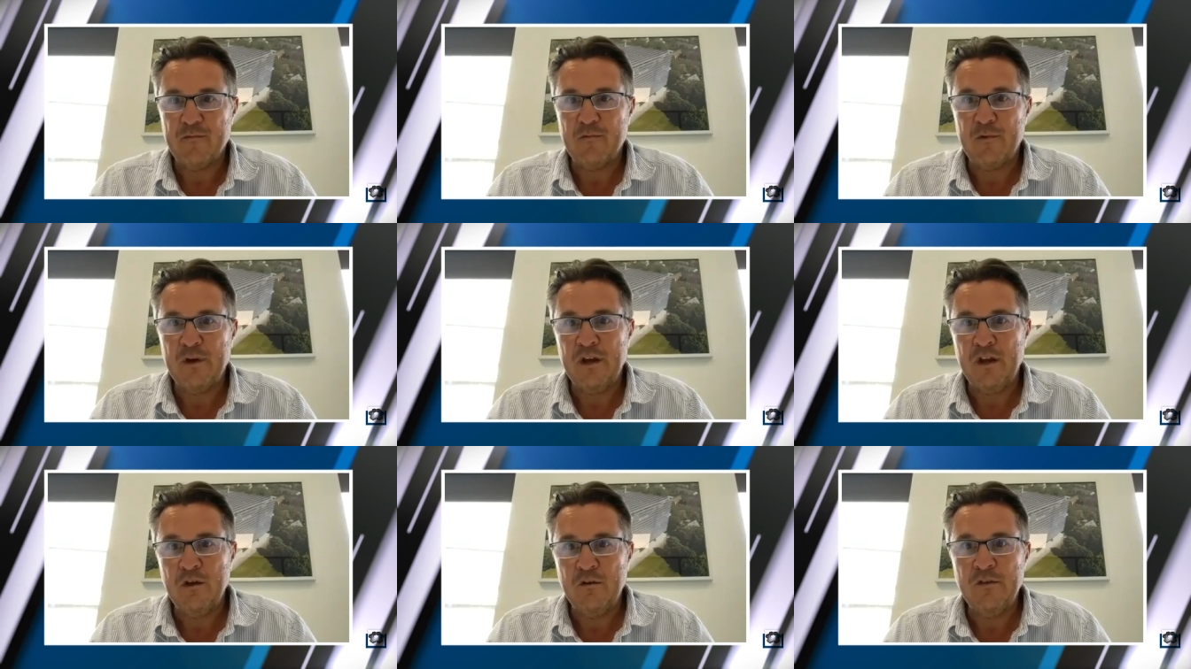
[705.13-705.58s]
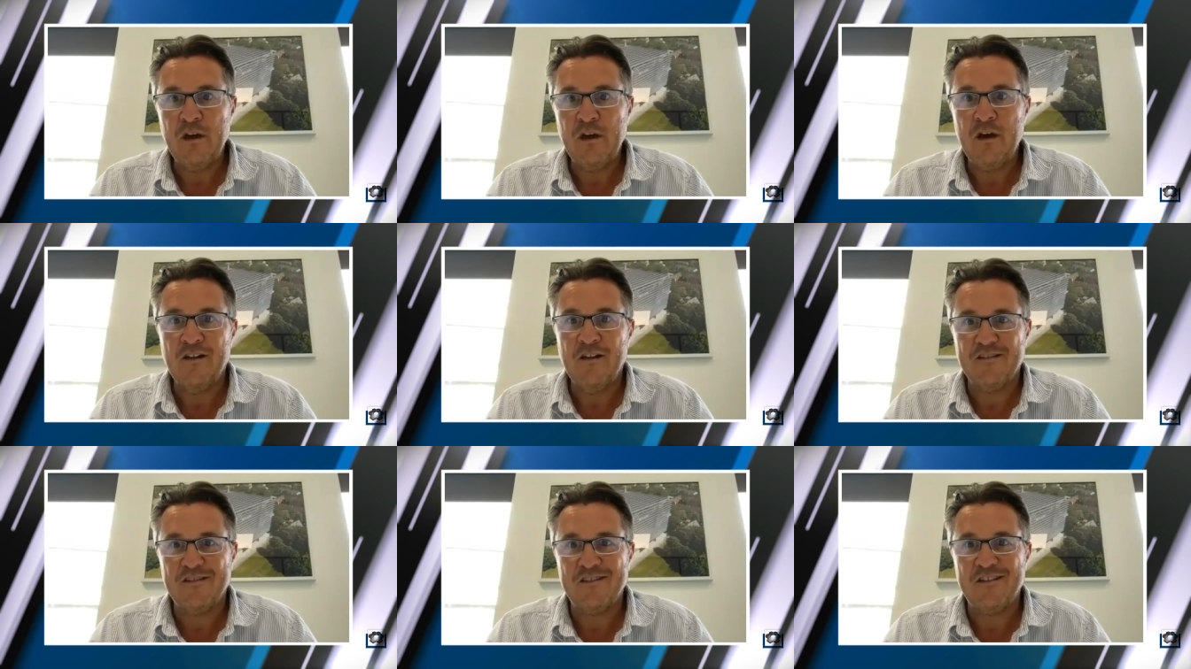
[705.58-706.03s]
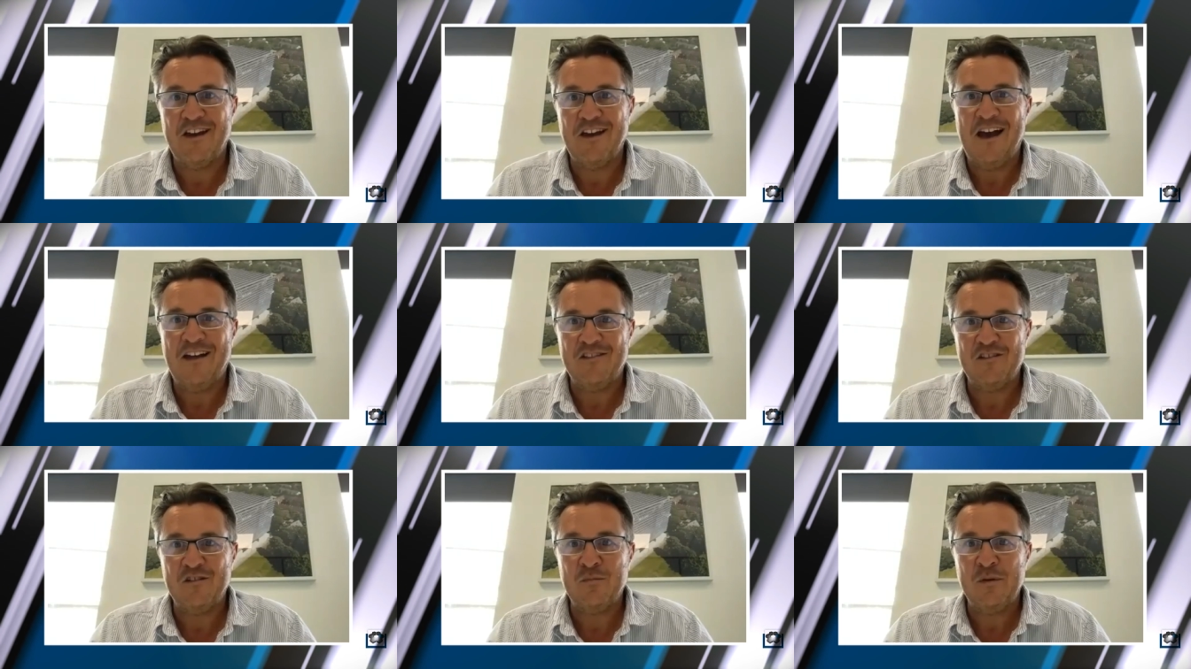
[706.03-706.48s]
We knew the answer
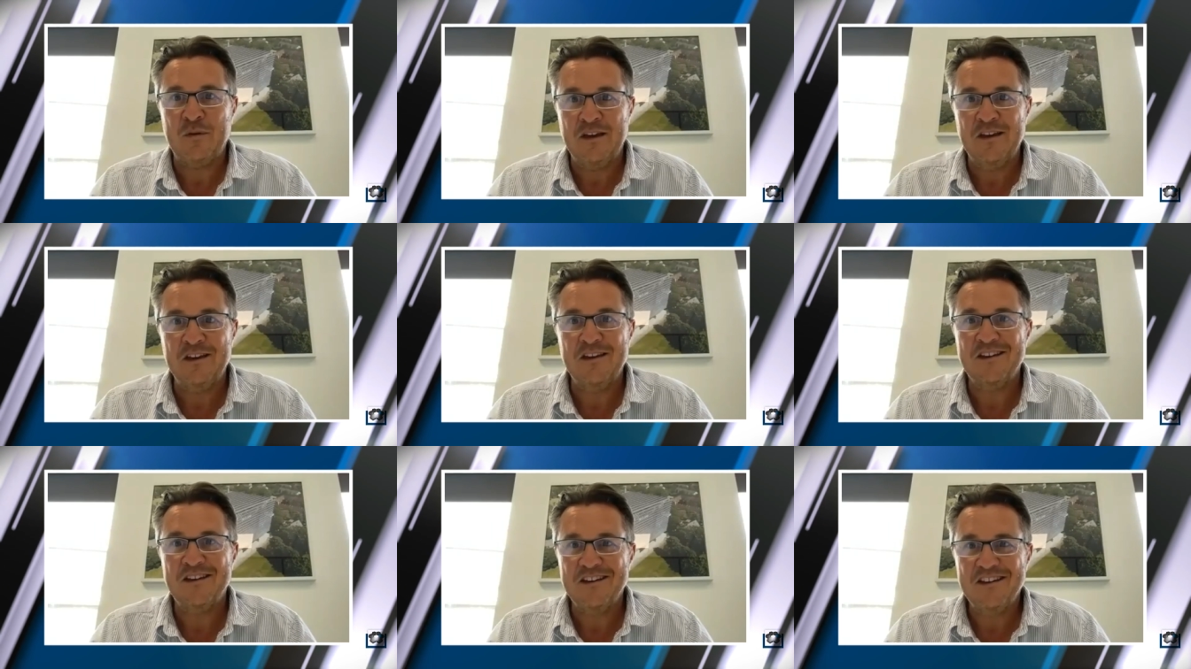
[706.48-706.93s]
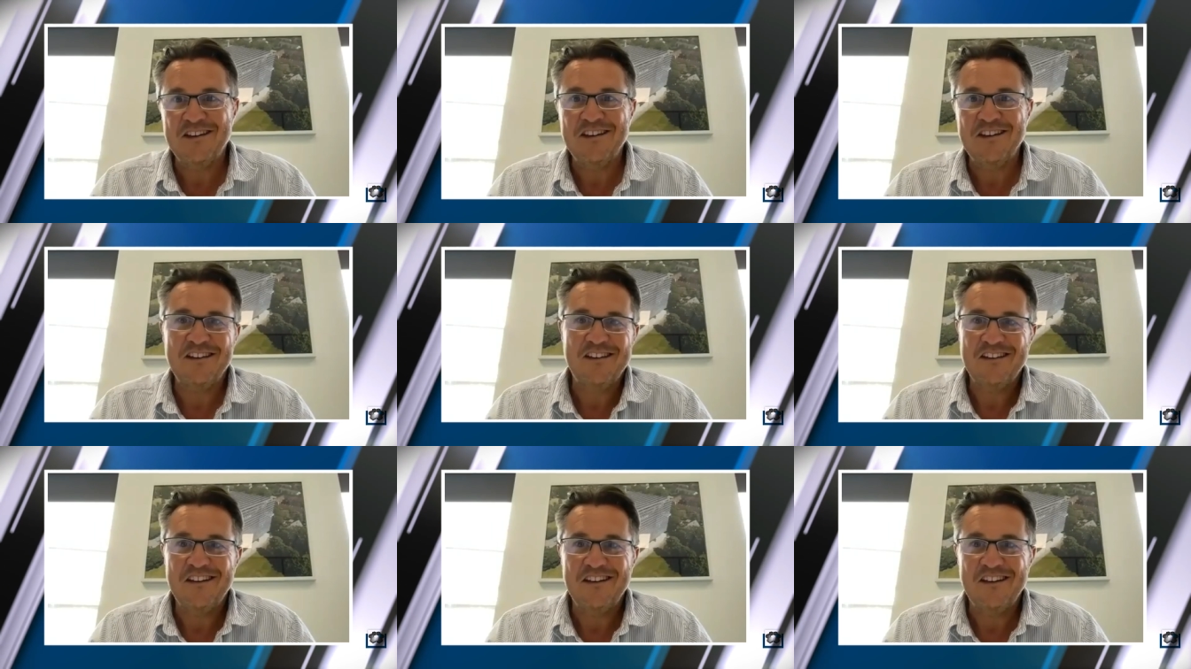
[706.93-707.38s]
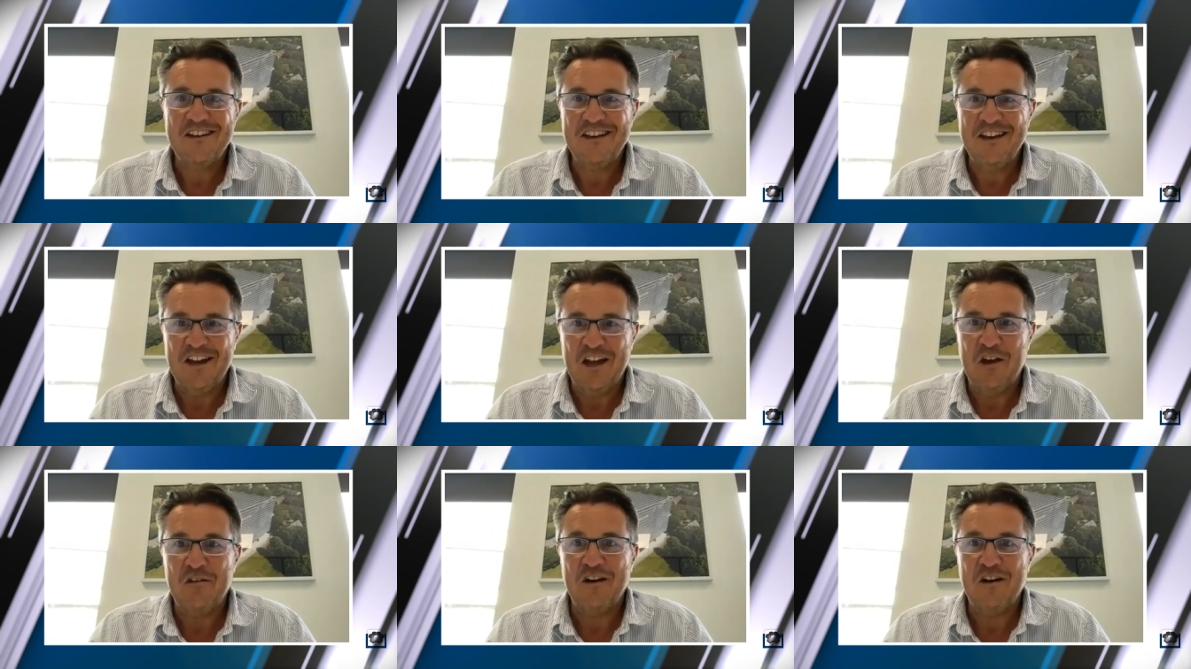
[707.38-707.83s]
had to be,
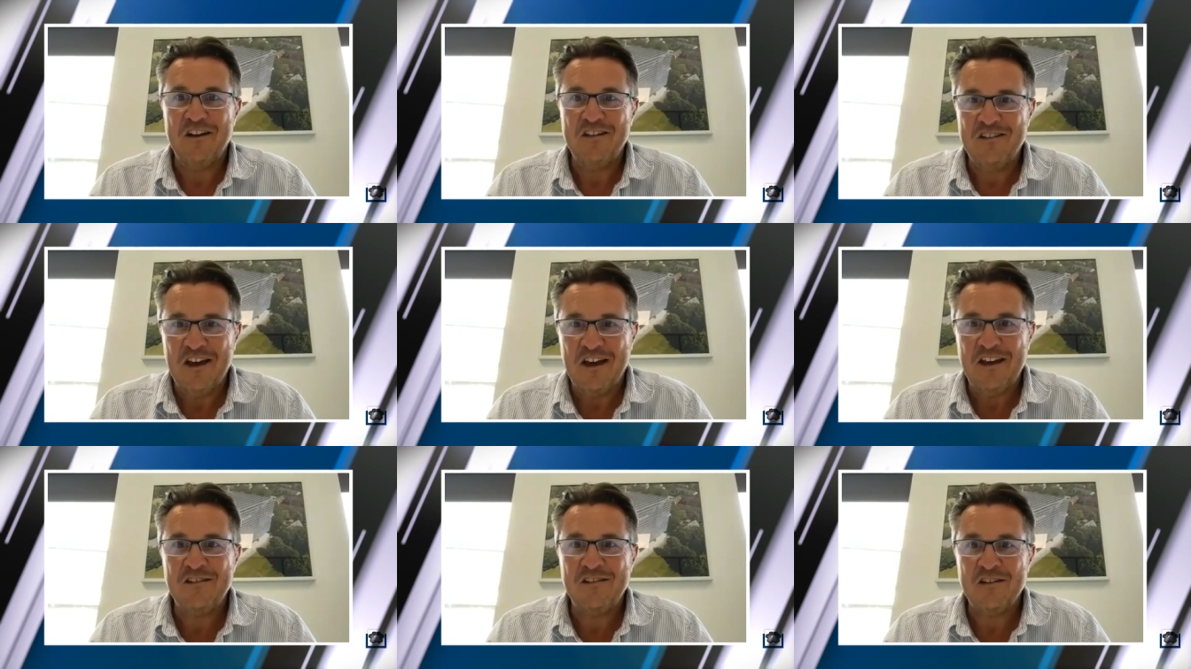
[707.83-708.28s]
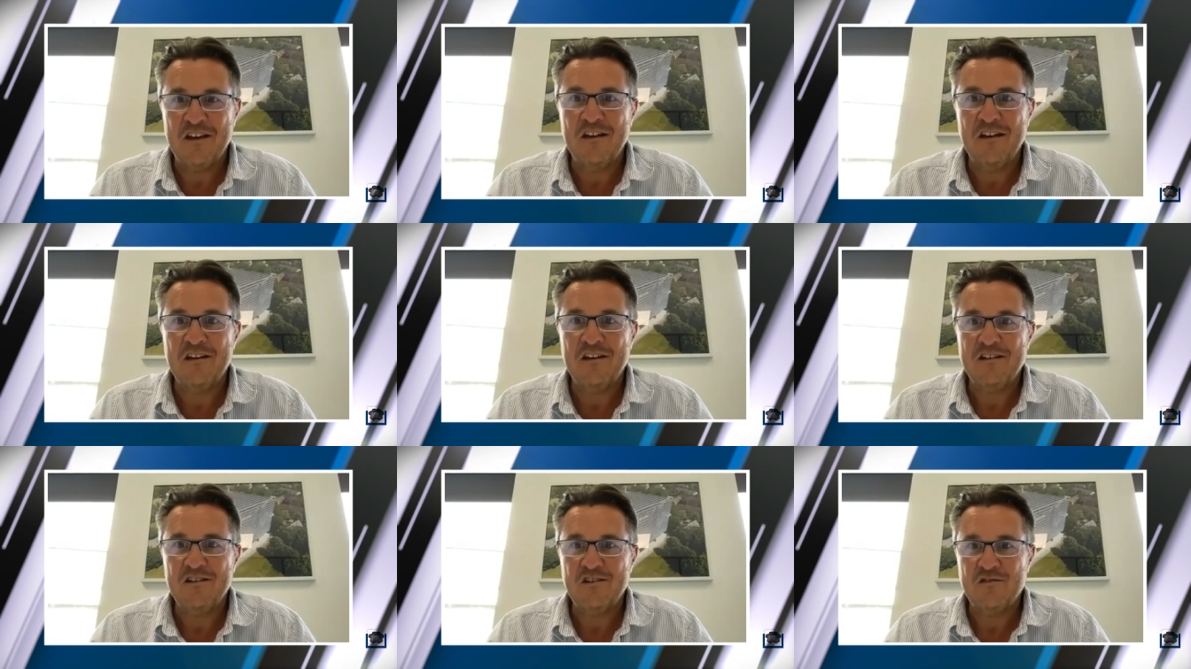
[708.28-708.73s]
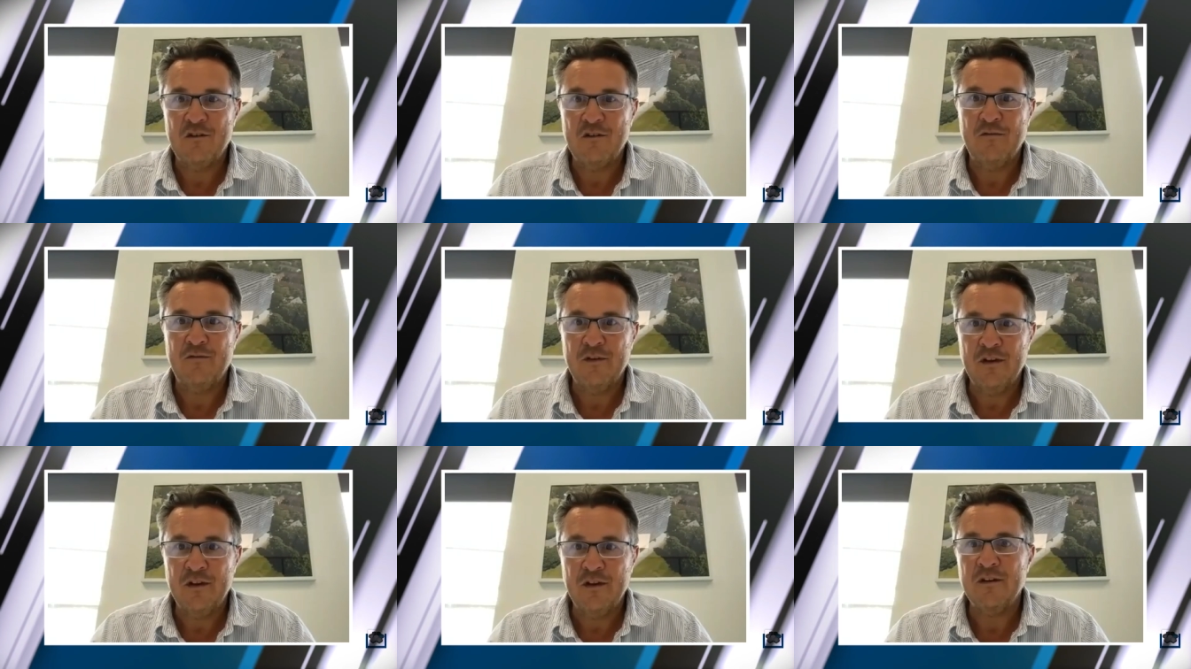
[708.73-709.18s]
you know, a data
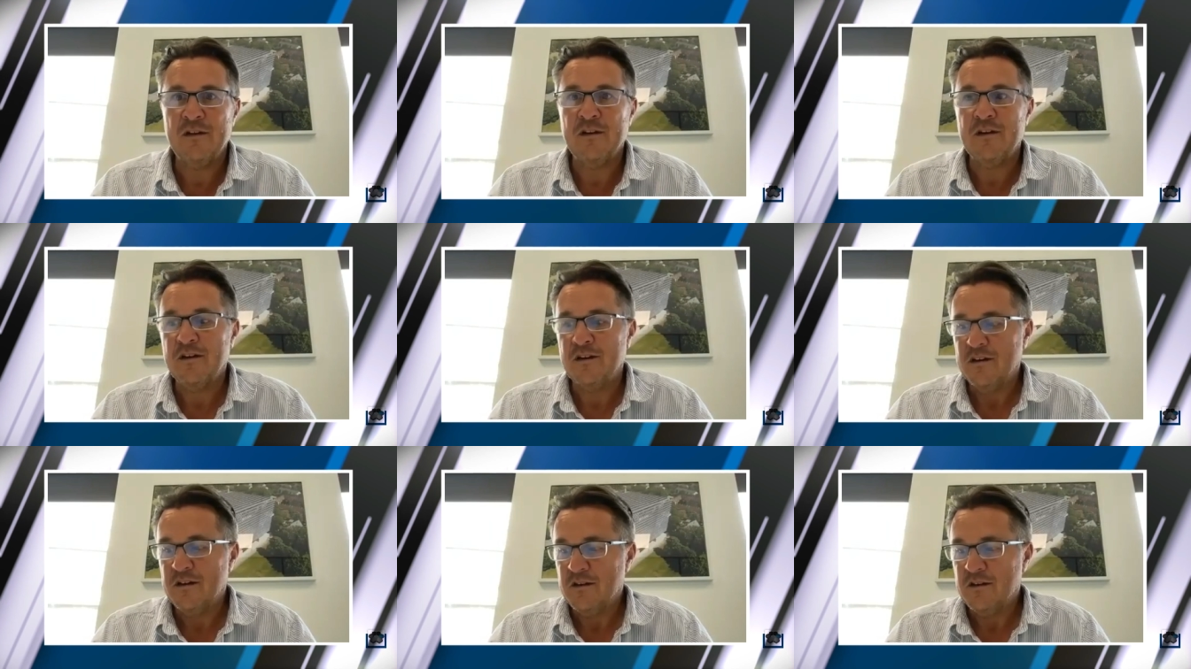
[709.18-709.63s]
driven